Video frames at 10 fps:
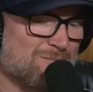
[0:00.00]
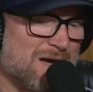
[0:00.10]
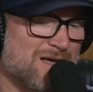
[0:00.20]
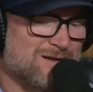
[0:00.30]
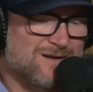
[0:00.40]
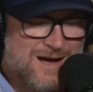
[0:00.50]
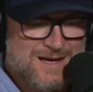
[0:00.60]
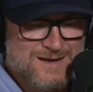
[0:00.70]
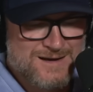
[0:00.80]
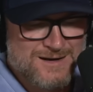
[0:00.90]
Man,
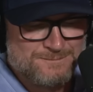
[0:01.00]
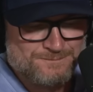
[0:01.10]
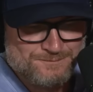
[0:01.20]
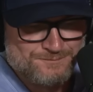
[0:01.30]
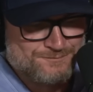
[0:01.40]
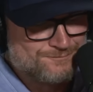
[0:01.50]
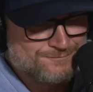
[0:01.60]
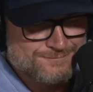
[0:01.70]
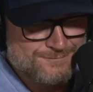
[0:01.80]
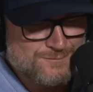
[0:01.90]
I
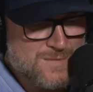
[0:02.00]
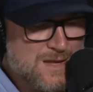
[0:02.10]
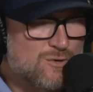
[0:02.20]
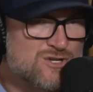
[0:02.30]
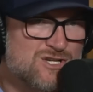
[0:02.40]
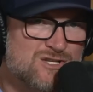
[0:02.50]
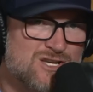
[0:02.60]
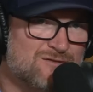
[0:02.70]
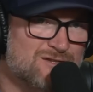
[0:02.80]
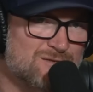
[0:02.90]
appreciate
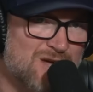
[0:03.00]
you giving us some